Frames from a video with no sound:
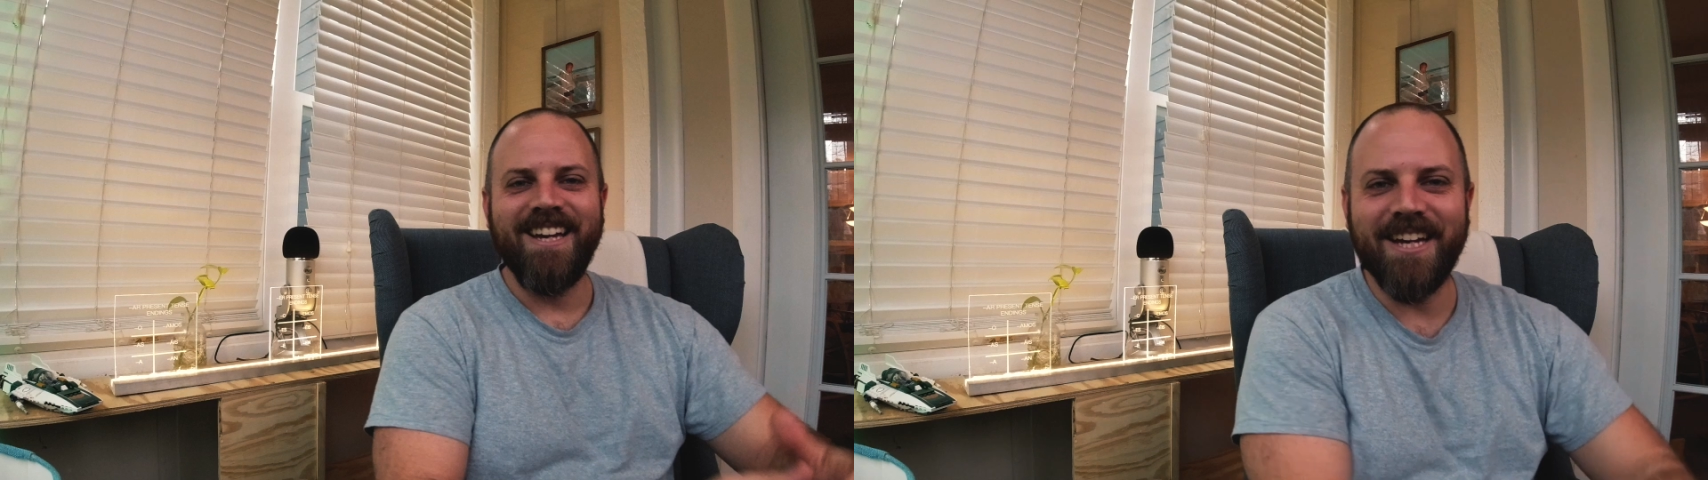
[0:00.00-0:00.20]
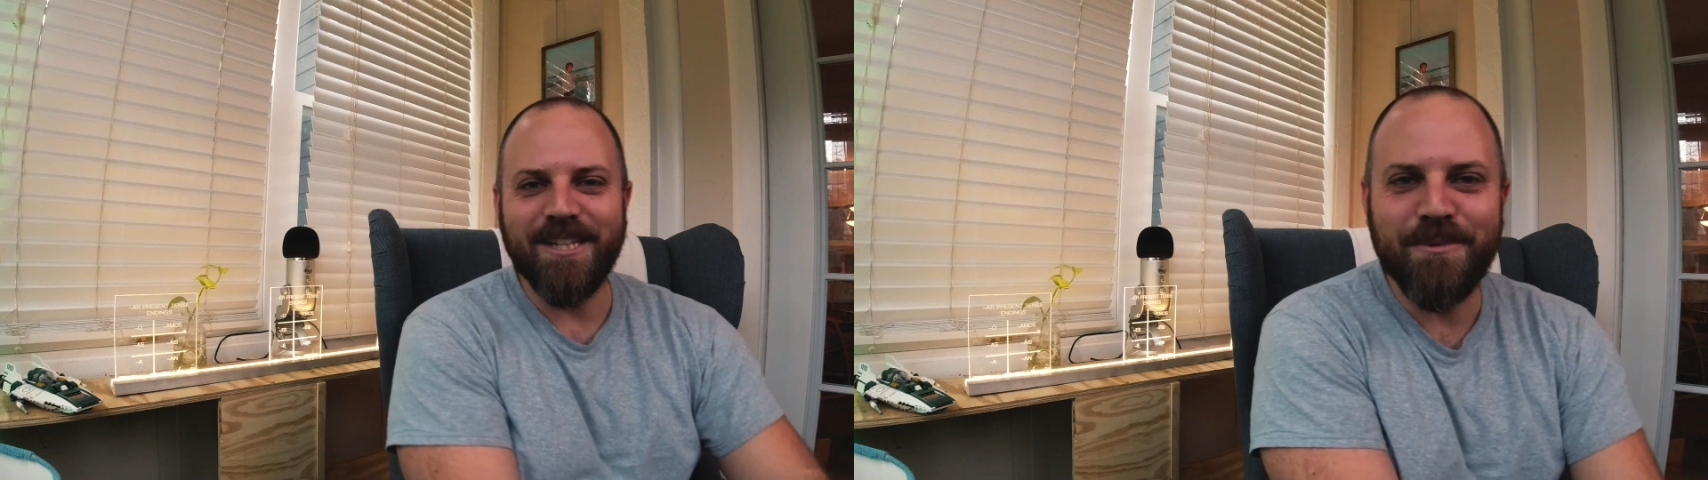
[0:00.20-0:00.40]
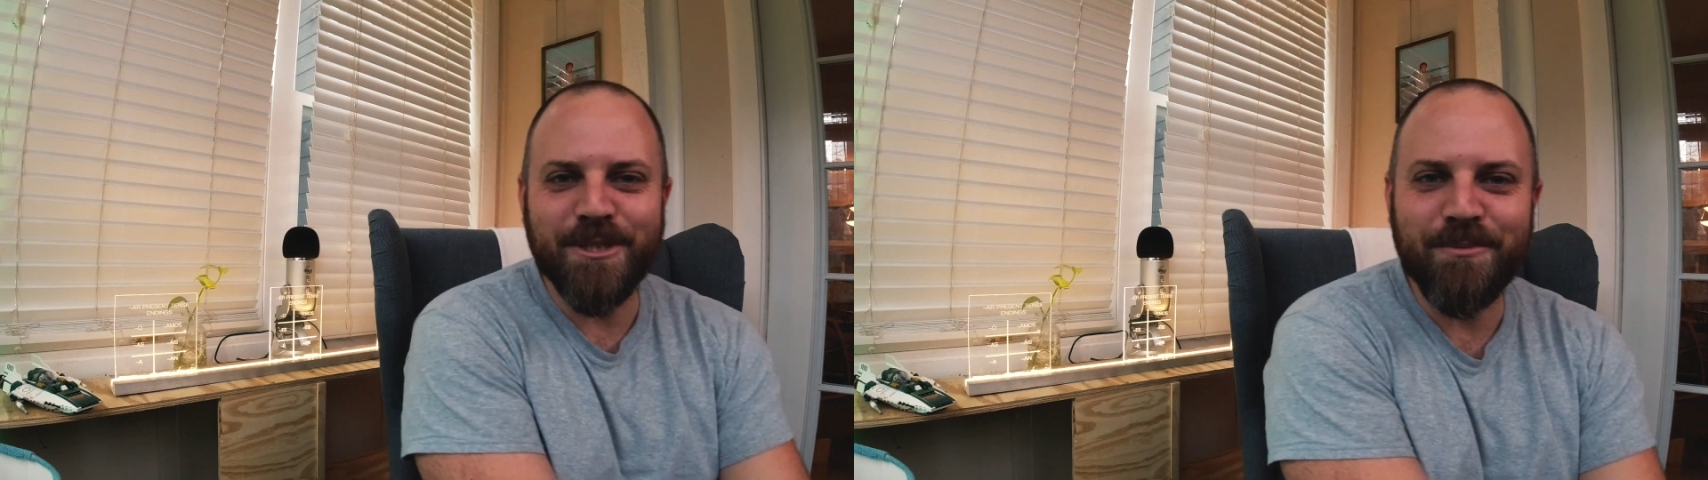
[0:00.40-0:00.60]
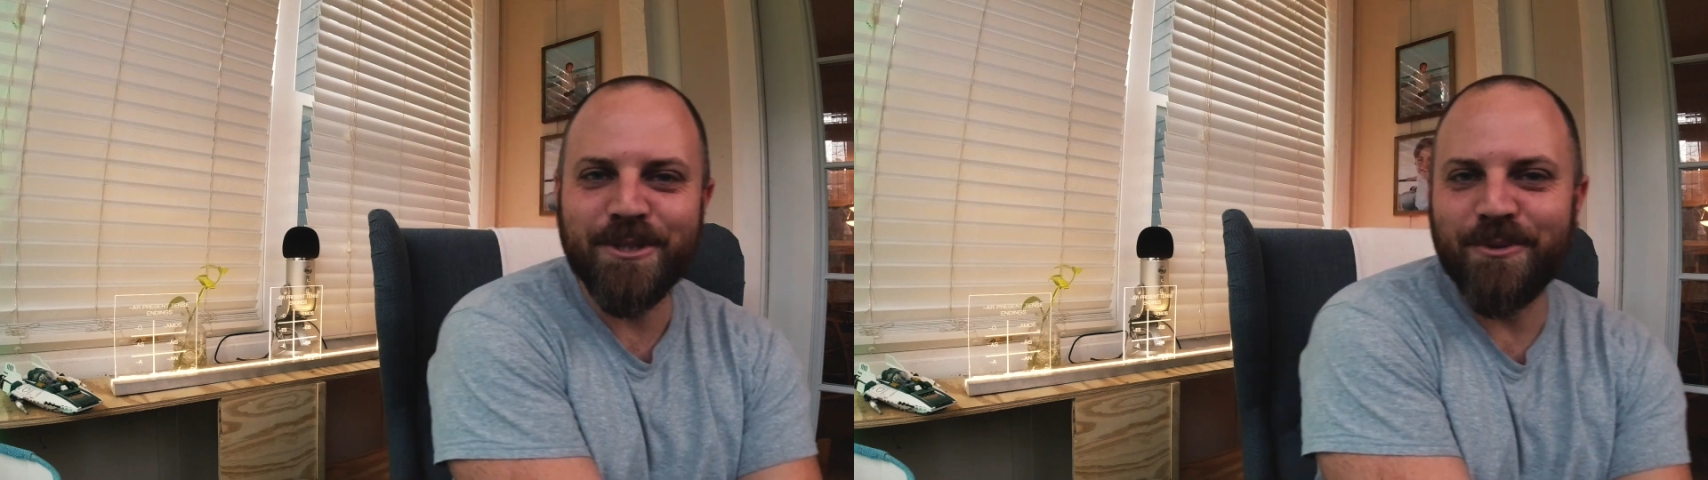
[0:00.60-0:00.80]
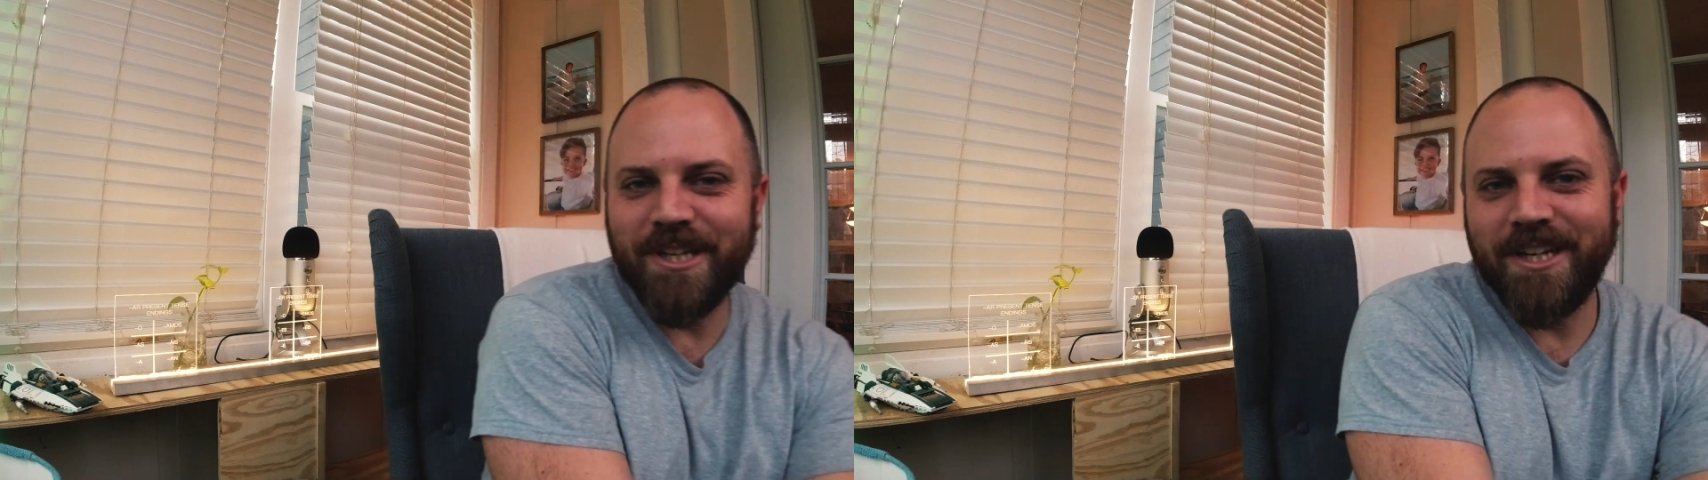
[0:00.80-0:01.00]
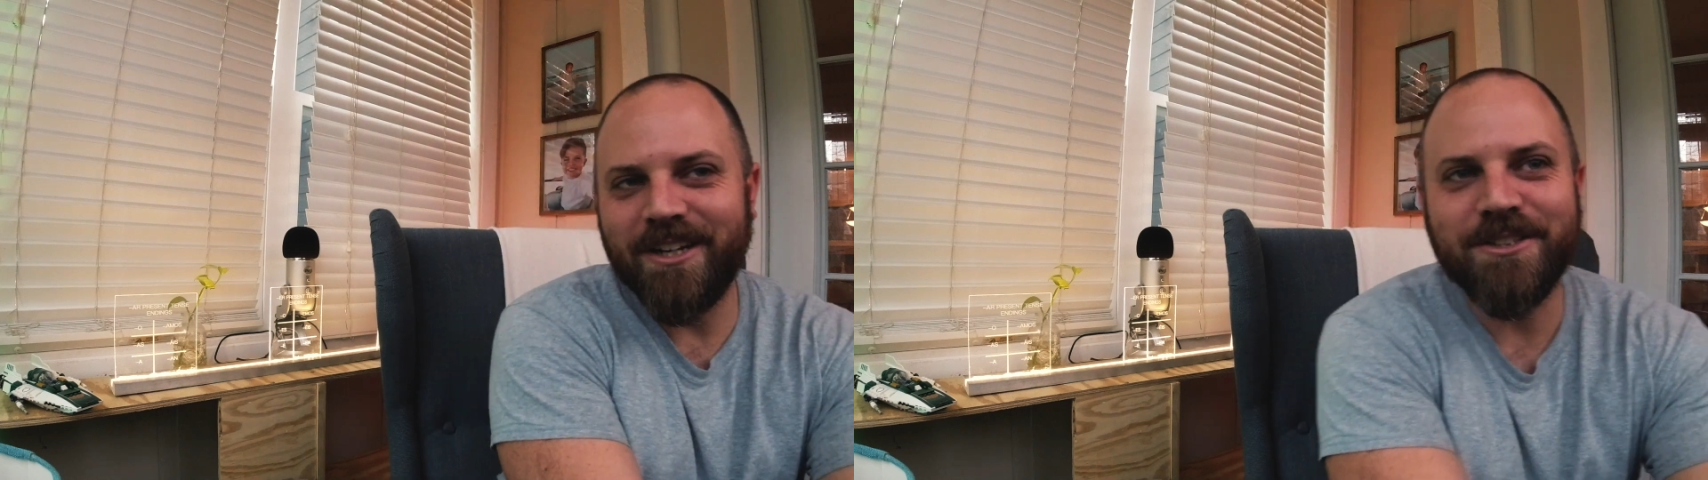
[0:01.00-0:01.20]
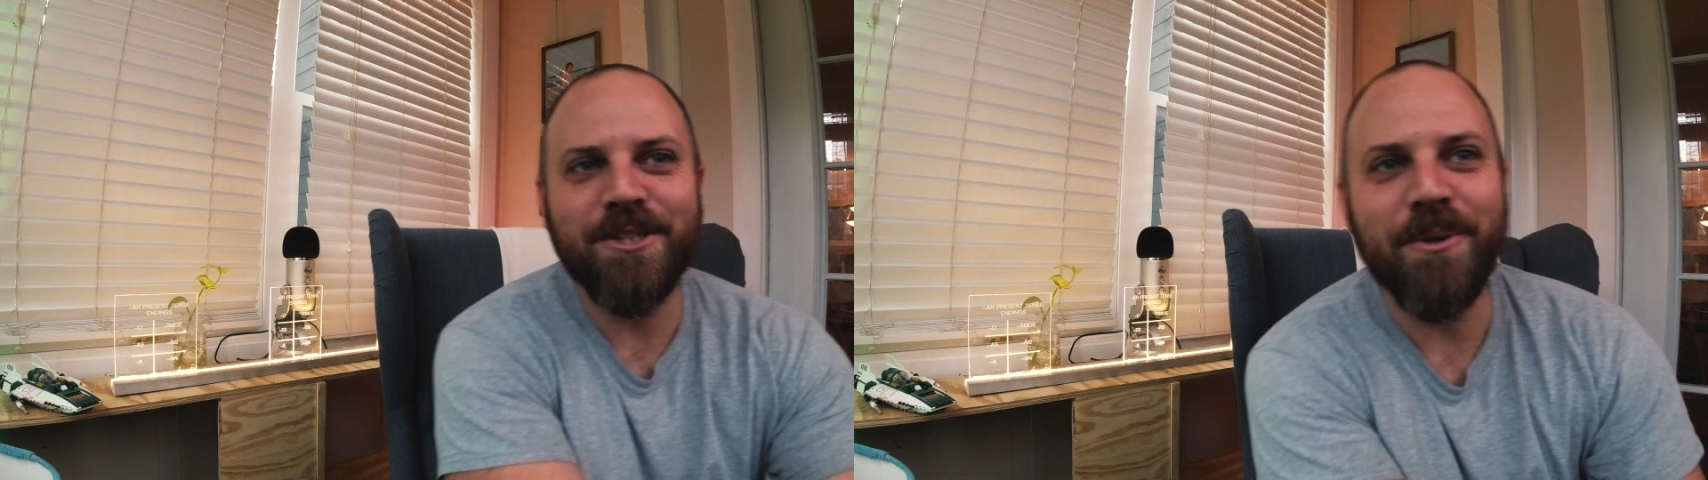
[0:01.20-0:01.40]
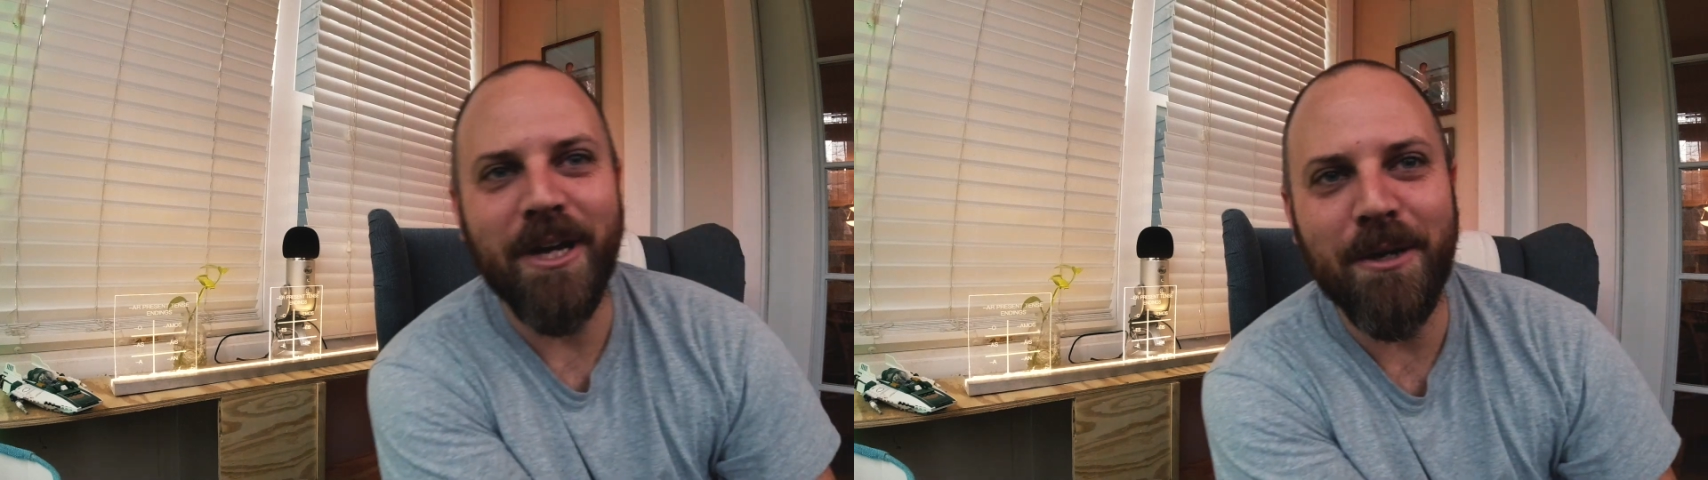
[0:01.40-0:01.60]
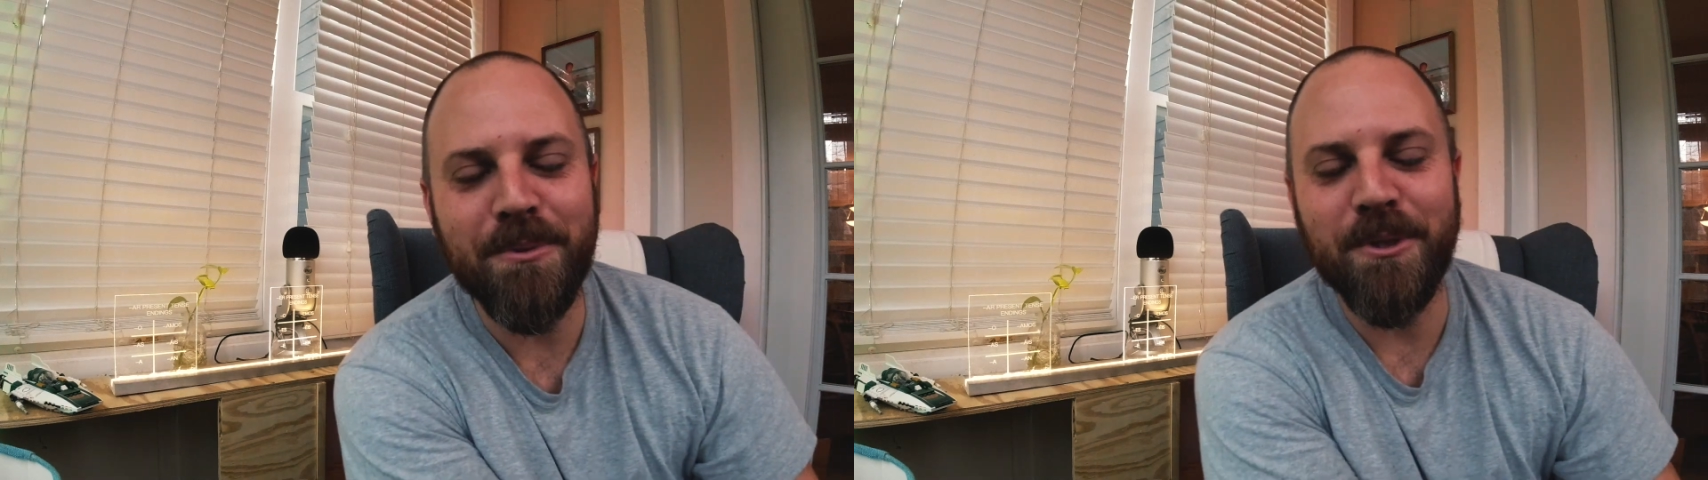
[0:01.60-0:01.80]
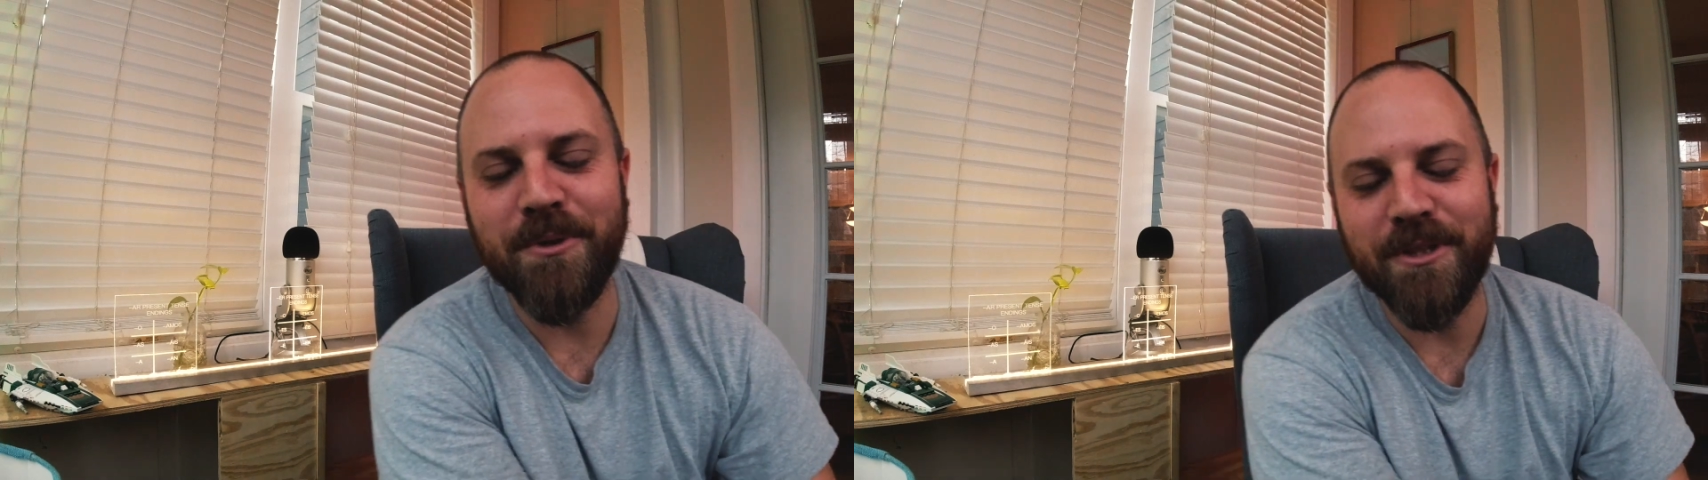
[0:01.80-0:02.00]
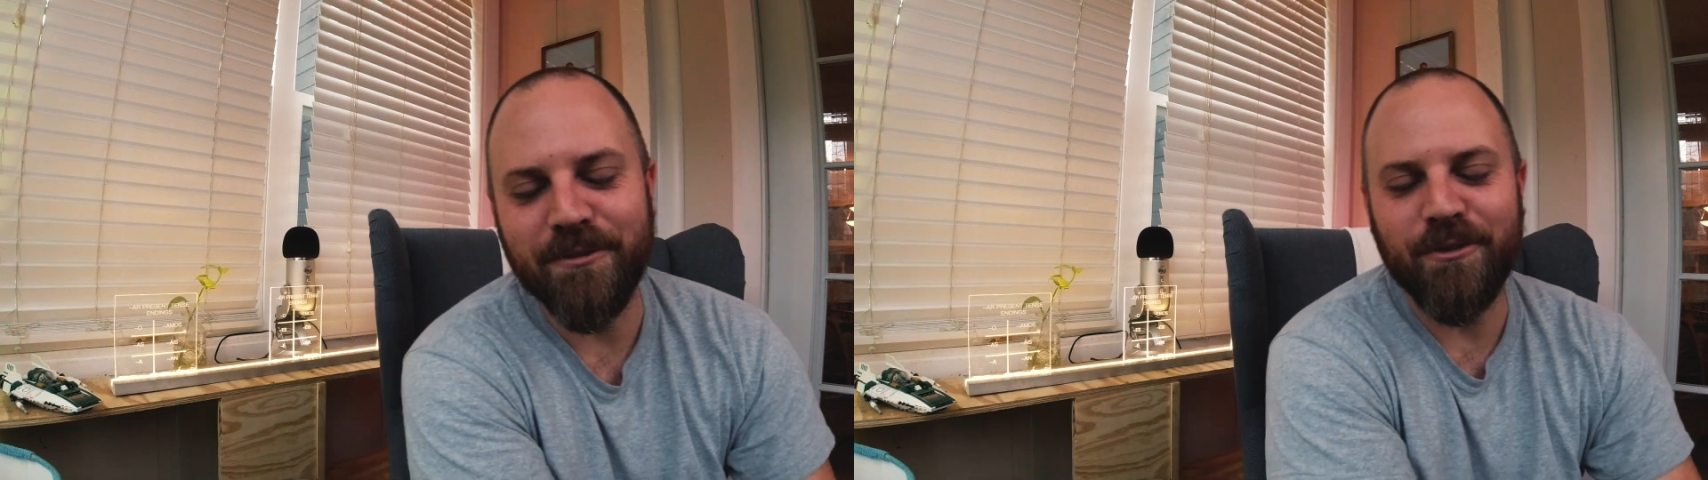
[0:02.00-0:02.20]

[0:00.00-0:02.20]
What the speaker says: Hey guys, Mr. McSweeney here to help you with the